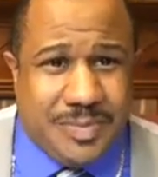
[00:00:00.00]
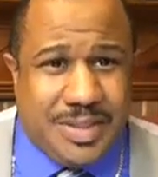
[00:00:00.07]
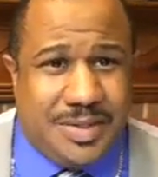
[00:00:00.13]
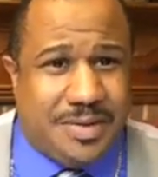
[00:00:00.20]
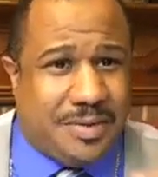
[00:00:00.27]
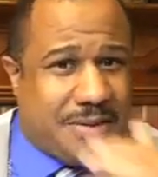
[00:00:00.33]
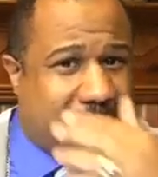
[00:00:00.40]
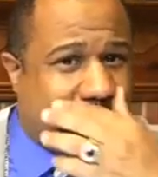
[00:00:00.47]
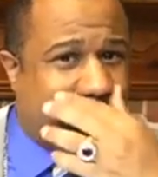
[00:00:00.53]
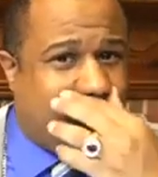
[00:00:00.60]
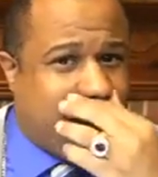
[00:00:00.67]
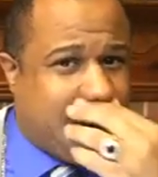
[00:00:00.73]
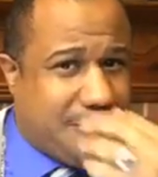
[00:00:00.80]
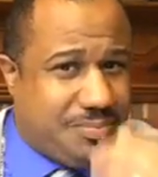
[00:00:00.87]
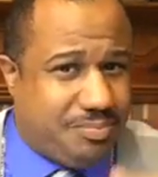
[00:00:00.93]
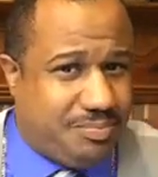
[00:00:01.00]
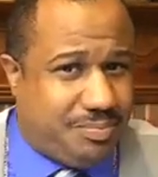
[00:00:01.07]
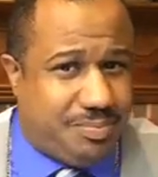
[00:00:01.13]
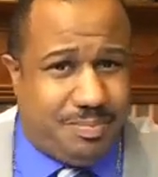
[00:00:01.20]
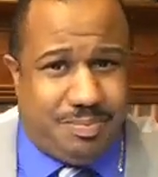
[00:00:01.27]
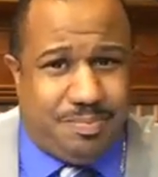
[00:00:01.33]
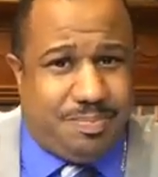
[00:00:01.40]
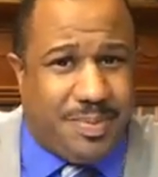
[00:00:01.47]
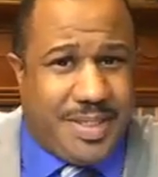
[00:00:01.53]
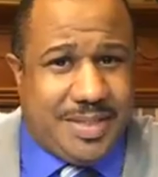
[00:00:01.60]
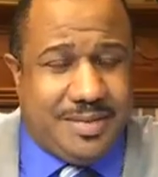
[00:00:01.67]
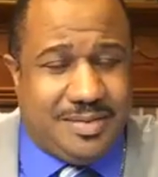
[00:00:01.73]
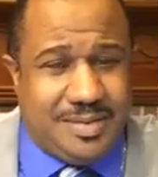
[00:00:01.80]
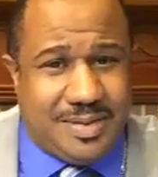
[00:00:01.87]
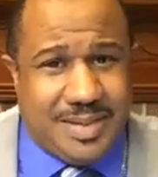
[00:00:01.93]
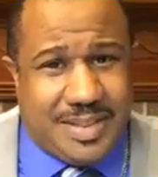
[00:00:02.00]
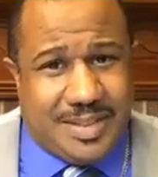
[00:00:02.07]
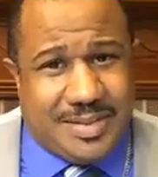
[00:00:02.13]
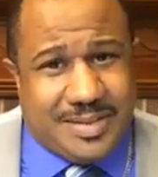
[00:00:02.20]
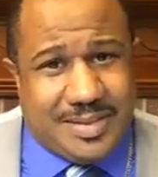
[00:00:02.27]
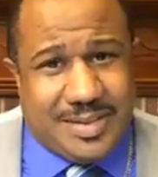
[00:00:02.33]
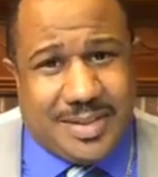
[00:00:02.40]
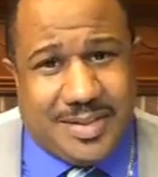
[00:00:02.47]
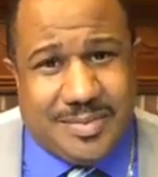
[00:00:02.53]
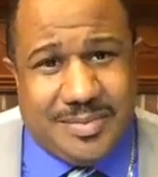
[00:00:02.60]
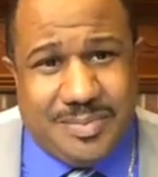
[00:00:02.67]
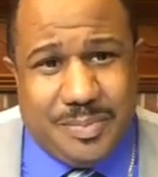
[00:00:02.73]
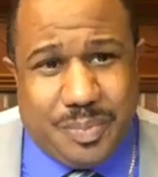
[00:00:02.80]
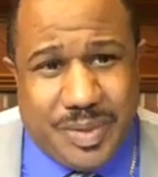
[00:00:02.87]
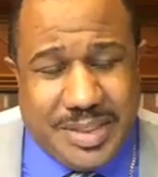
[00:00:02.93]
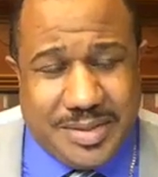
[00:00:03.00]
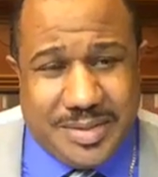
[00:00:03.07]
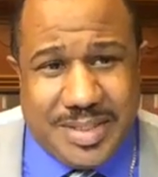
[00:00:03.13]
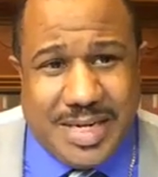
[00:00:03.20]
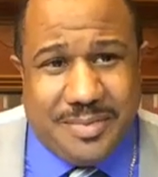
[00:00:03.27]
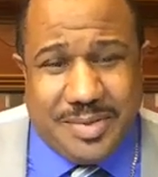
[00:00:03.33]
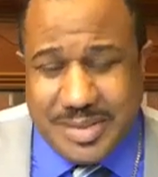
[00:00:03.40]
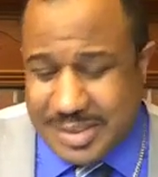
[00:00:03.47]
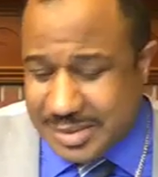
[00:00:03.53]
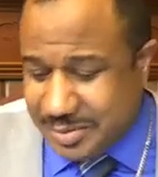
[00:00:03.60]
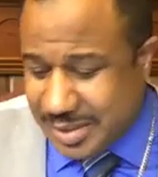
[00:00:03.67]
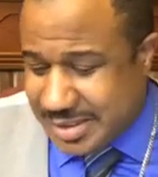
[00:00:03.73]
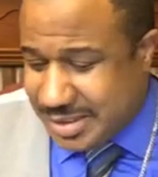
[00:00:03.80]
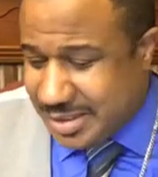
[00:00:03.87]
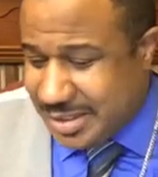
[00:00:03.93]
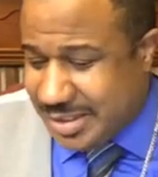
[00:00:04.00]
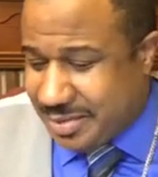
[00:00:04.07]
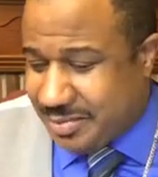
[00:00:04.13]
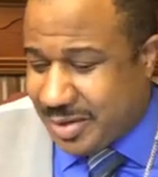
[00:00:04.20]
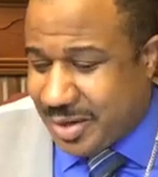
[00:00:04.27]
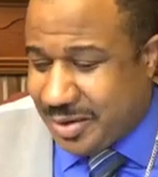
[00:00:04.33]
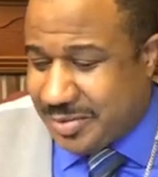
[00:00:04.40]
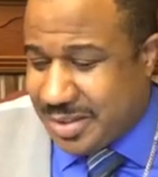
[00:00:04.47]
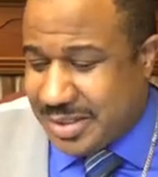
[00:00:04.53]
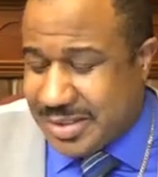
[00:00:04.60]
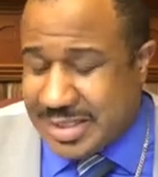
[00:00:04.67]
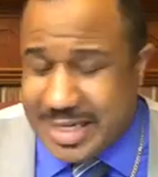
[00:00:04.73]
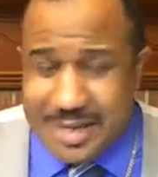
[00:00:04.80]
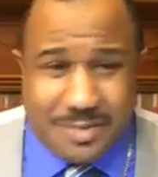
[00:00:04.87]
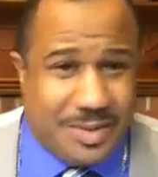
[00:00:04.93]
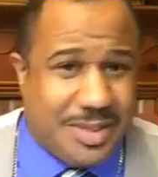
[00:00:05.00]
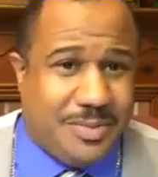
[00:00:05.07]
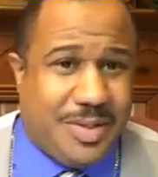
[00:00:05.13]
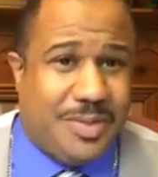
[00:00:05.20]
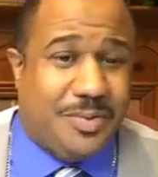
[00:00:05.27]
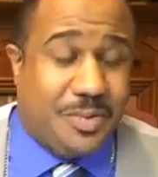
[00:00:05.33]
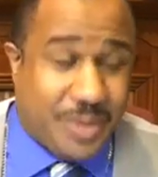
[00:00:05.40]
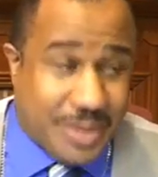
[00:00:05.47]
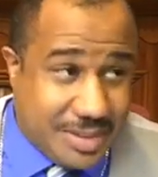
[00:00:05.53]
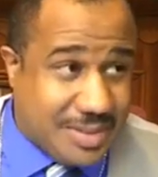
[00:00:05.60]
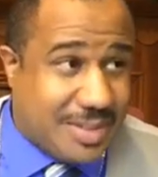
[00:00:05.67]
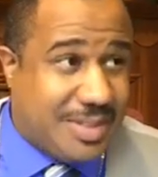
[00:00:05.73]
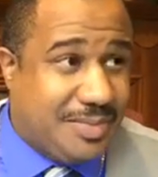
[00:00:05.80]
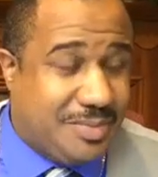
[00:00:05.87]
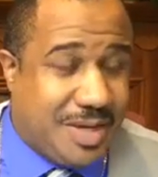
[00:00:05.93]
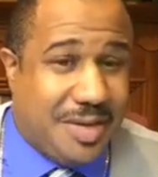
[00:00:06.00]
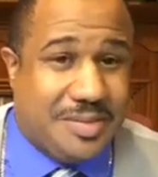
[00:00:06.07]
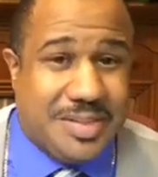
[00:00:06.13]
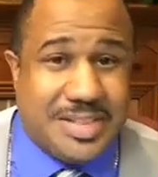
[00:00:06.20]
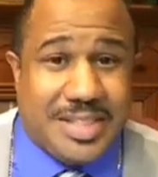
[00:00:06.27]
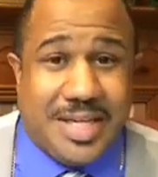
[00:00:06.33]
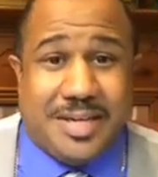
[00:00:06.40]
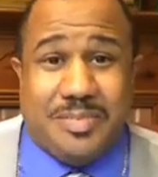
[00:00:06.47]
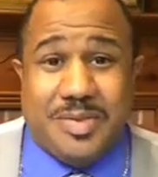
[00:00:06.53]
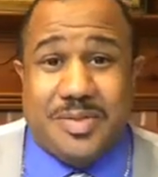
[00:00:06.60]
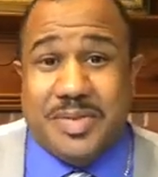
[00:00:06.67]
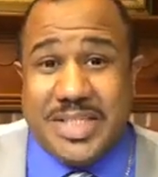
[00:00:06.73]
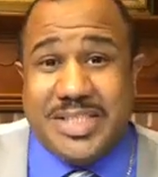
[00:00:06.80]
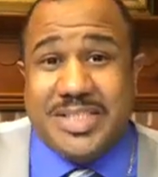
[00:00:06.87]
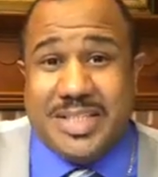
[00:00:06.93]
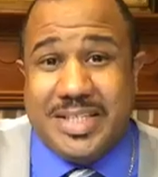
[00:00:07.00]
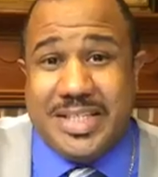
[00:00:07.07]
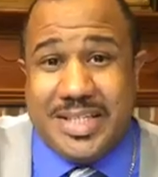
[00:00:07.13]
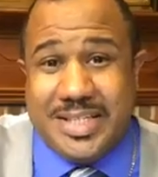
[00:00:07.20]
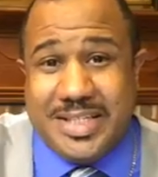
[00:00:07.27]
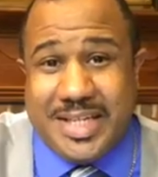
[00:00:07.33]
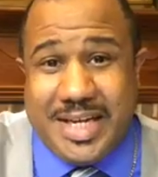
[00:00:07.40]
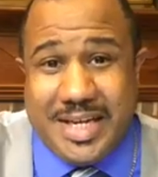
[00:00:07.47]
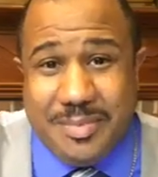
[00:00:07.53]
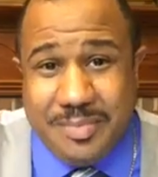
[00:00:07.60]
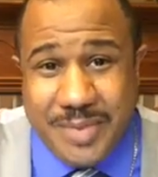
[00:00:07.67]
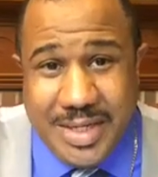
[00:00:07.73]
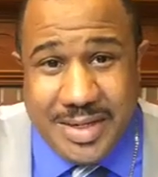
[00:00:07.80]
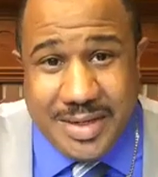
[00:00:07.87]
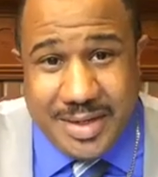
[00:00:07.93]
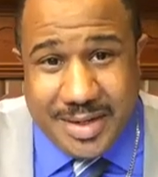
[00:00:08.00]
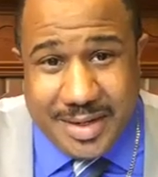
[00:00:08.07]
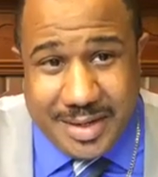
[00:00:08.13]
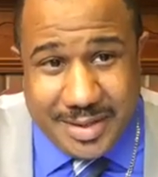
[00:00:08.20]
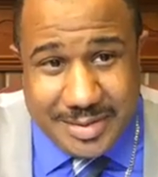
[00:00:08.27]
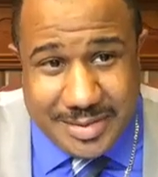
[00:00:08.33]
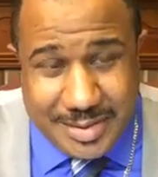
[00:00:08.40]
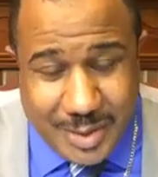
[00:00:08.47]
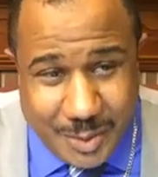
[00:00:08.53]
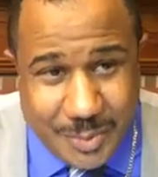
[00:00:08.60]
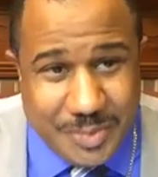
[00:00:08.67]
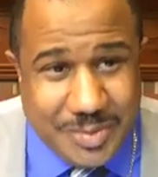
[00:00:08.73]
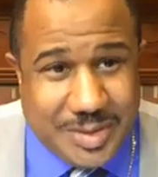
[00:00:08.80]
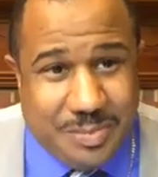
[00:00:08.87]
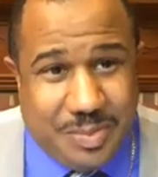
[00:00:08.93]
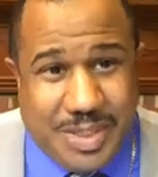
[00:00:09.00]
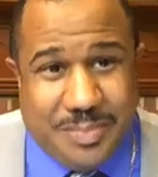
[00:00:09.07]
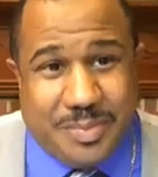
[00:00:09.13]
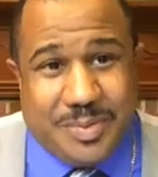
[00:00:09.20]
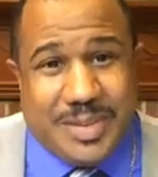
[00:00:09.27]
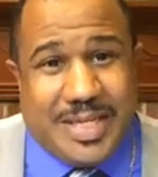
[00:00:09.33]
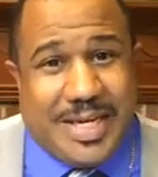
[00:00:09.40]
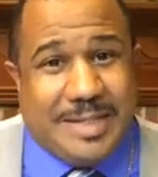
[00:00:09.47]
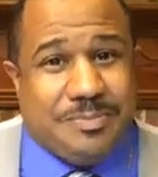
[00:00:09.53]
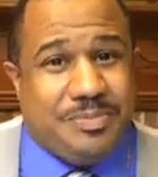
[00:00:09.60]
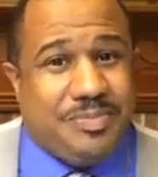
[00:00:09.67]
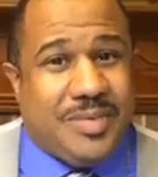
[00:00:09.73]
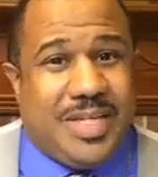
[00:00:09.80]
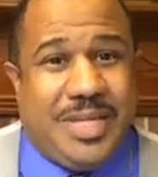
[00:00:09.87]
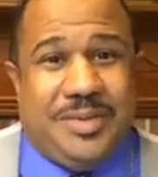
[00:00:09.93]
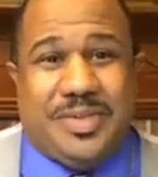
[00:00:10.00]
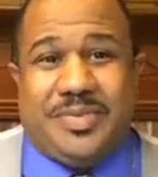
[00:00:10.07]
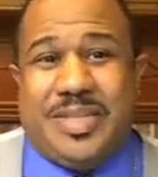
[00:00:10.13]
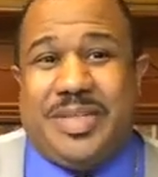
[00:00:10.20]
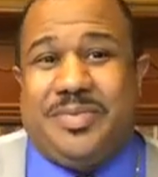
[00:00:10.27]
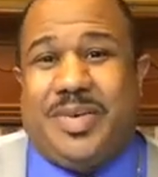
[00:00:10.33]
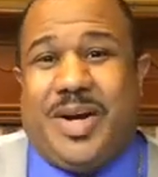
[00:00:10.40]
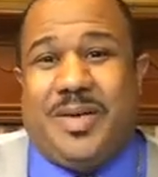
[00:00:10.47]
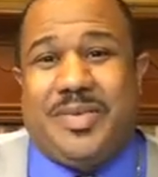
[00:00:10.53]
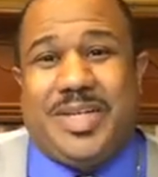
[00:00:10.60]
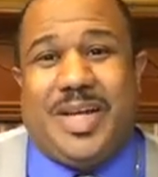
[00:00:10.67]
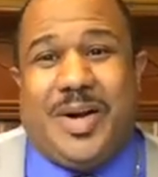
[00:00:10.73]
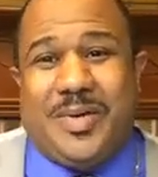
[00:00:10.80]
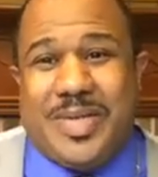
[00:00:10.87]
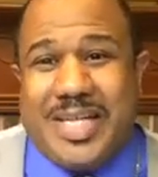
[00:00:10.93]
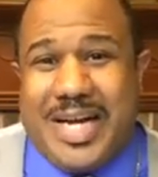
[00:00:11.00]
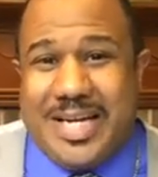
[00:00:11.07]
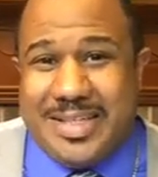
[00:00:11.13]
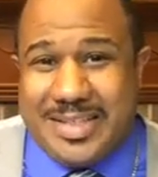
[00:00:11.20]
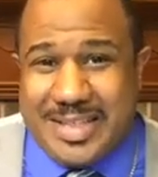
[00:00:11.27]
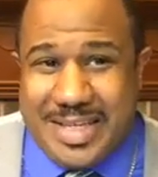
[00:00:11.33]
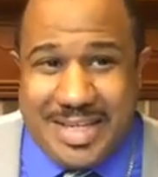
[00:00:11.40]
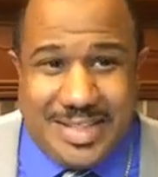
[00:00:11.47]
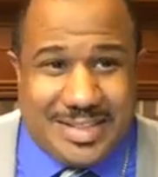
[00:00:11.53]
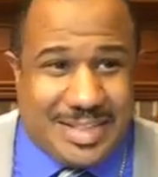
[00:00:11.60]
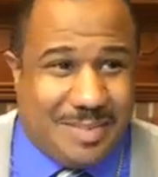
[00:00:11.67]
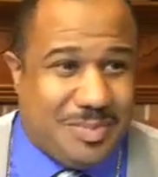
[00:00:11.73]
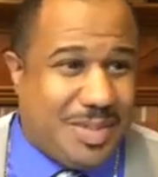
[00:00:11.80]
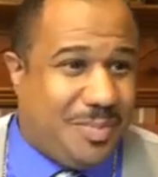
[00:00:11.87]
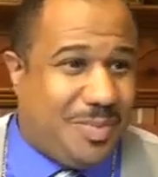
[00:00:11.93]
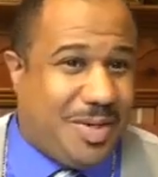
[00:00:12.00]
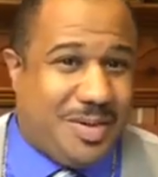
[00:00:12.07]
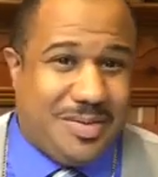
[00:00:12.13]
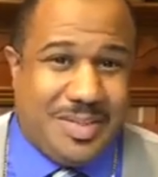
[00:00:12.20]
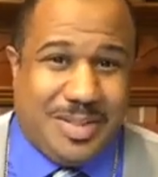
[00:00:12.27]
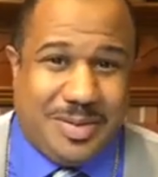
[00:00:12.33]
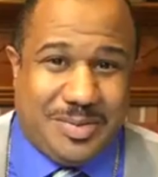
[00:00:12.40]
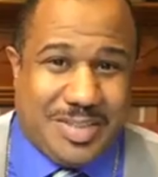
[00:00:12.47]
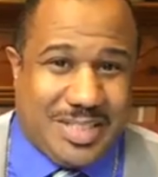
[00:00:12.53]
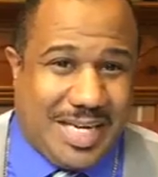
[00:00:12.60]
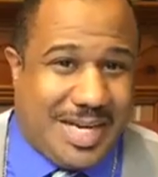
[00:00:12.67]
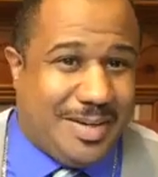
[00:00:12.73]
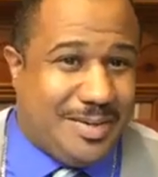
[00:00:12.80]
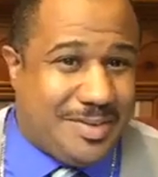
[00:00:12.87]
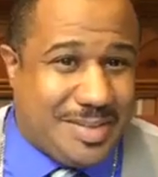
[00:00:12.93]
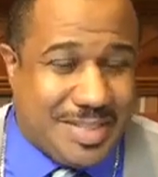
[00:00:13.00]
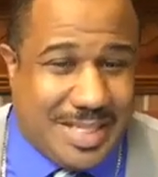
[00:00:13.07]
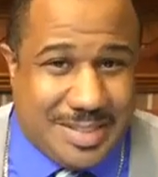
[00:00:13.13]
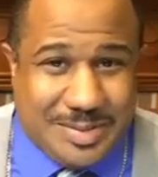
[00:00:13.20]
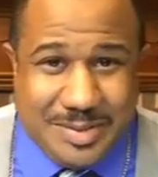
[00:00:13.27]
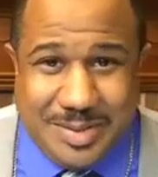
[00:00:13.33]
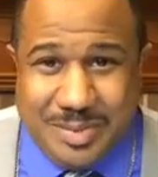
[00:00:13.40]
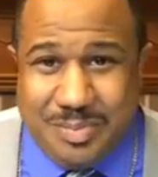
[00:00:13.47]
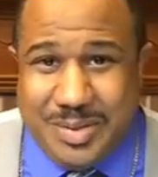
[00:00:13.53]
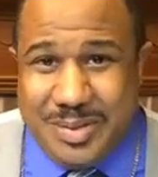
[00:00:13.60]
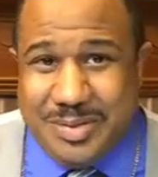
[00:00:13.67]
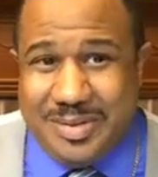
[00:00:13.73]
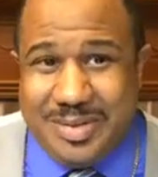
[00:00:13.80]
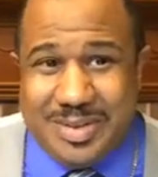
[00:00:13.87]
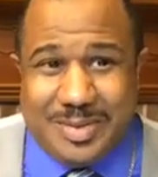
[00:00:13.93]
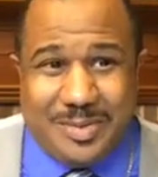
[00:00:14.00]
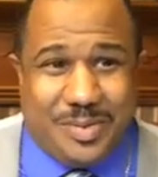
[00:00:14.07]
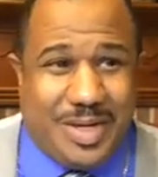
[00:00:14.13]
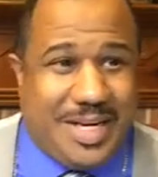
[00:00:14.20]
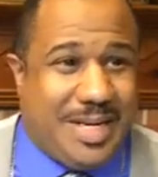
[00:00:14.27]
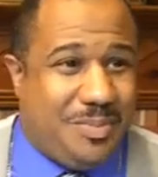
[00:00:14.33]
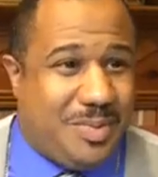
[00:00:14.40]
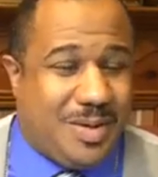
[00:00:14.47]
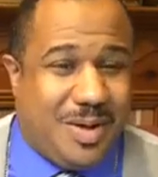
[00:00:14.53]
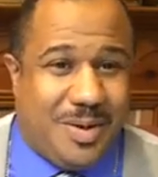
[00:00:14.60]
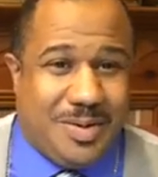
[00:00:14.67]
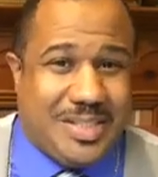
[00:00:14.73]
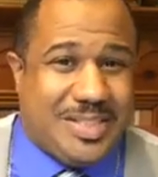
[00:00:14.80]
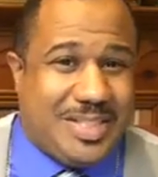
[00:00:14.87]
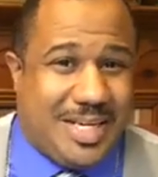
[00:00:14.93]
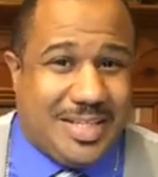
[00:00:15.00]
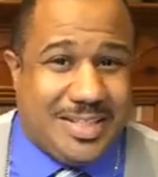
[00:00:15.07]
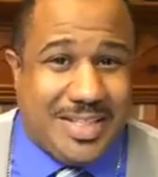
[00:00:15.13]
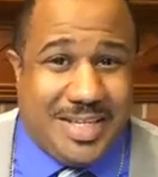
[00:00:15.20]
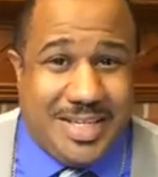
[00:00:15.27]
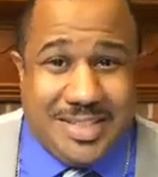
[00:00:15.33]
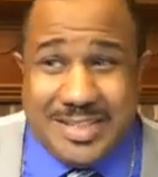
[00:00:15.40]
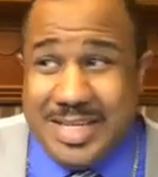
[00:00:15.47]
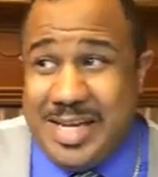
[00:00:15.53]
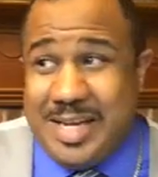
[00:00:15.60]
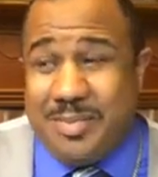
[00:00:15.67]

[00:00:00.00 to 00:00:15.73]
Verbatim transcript: You know, there's one big um, preacher that was just recently involved in a scandal, really wasn't recently involved in a scandal, but recently it came uh, known to people that he was involved in all kind of things. I'm talking about, you know, child sexual abuse and rape and all these kind of things.